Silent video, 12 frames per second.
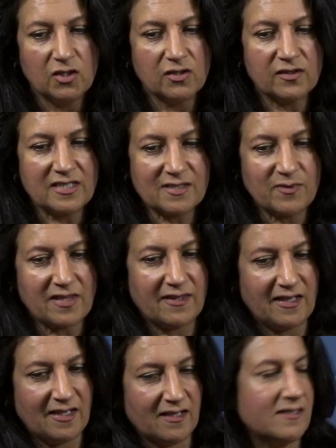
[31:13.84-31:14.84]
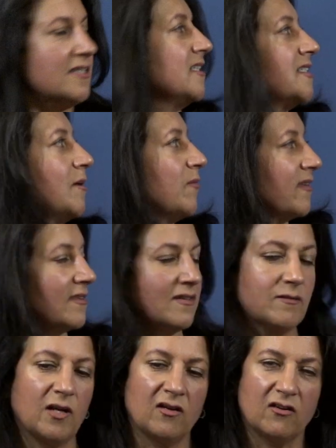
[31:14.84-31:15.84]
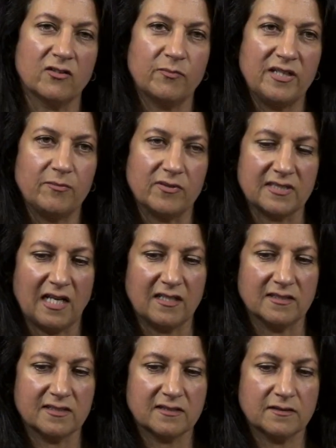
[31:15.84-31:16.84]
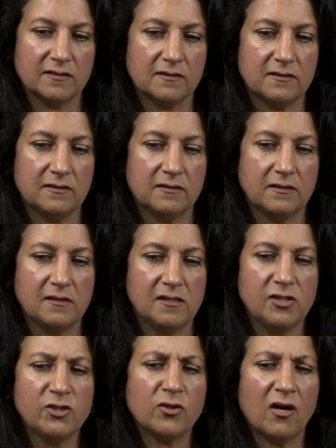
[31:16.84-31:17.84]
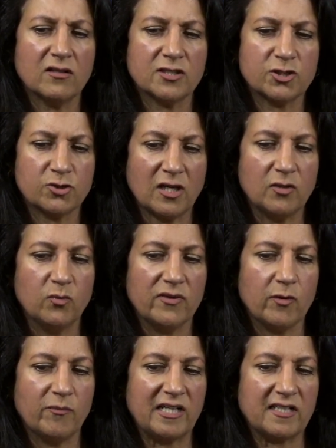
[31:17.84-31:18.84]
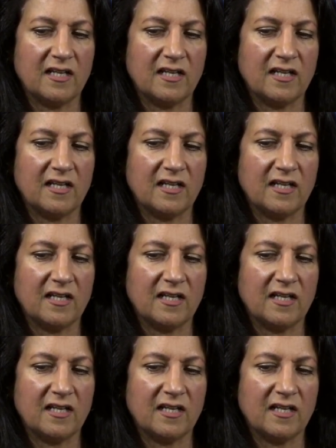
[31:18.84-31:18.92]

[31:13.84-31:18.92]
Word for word: This myth here is something that a lot of people tell us. You can't struggle with your mental